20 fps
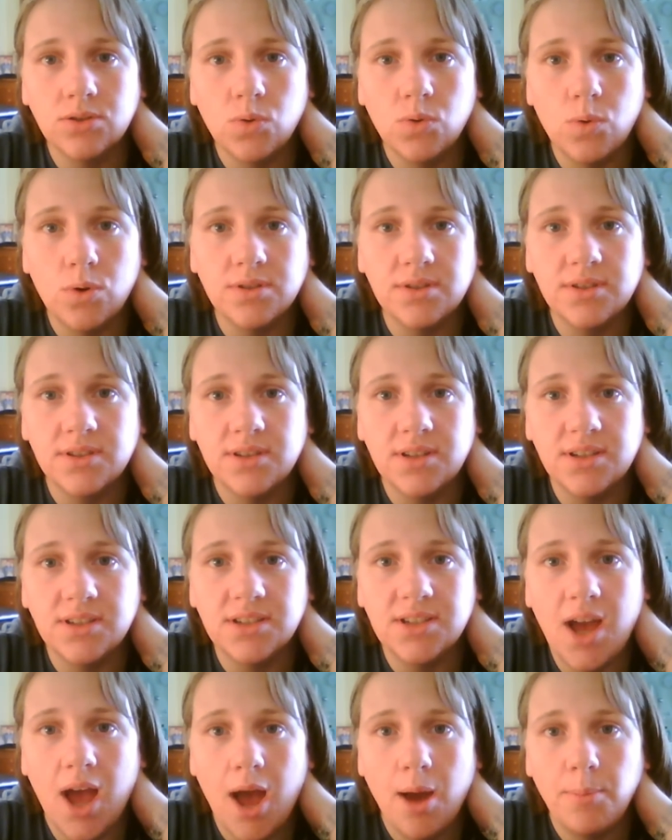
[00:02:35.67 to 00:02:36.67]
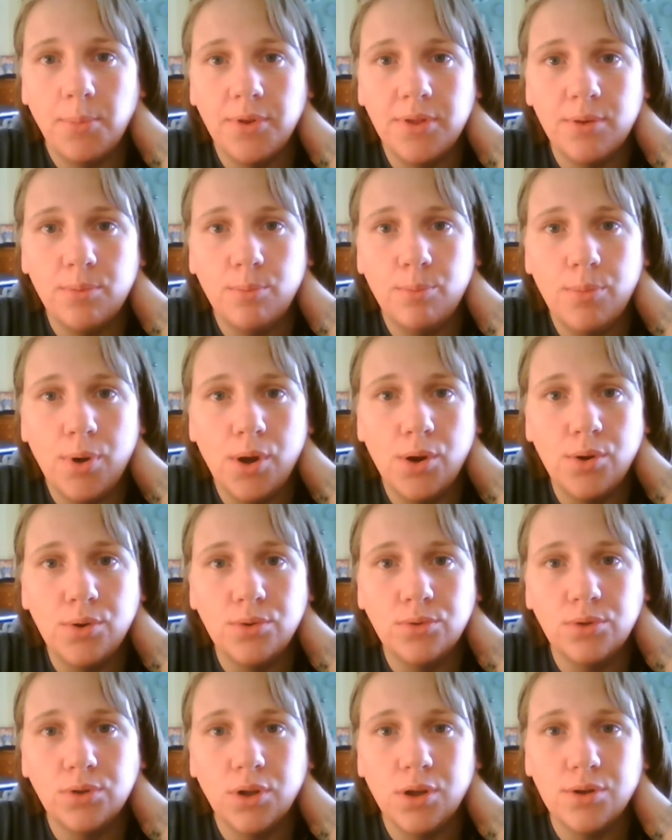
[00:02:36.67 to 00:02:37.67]
towards the top of the
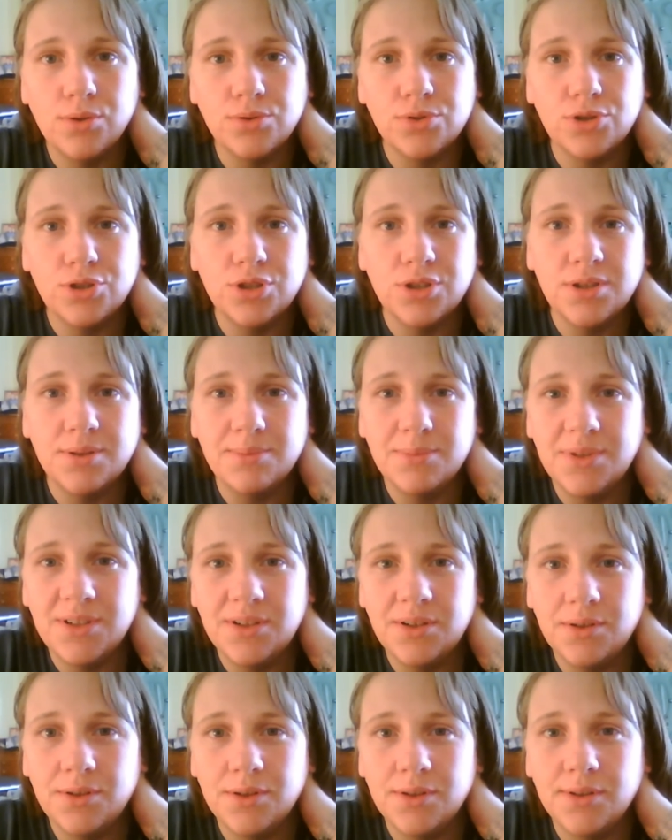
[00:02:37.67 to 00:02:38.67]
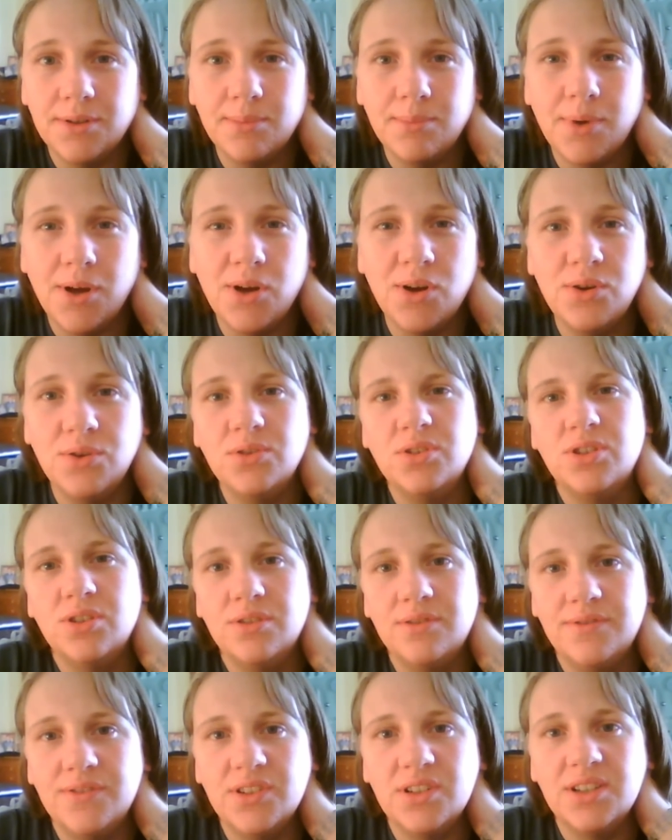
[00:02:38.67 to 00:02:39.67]
boat, close to the middle of the boat,
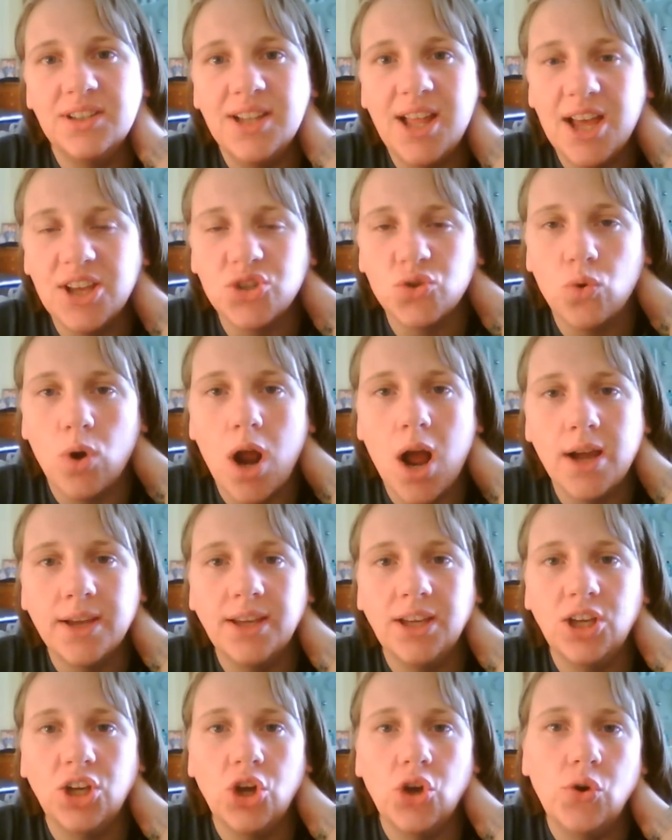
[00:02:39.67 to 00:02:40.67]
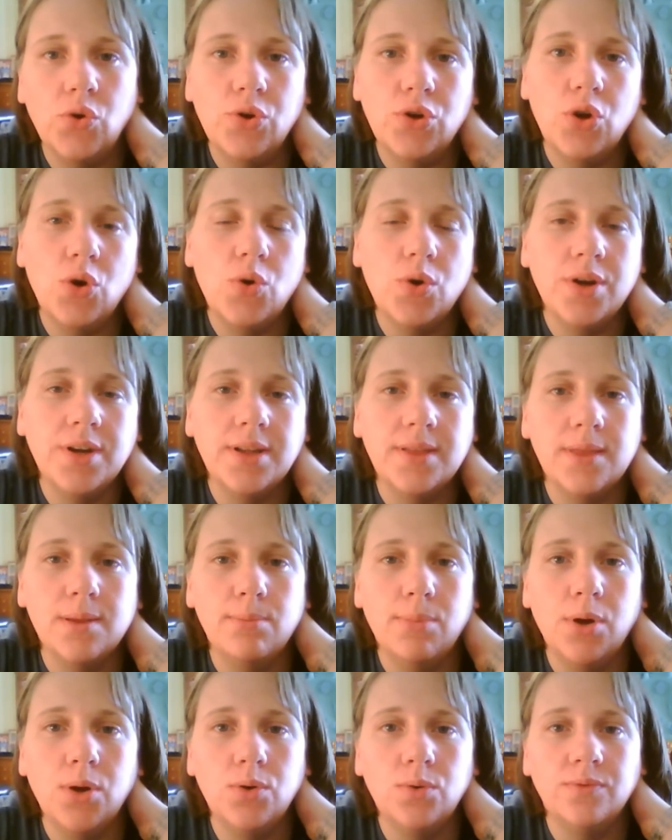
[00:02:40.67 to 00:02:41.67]
you'll feel less rocking going on in
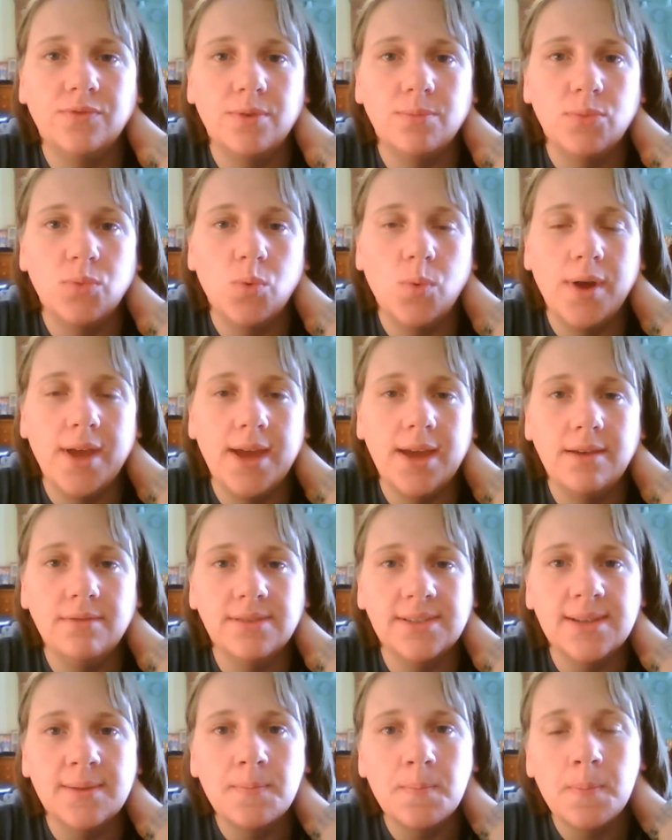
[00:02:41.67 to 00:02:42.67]
the boat from the waves.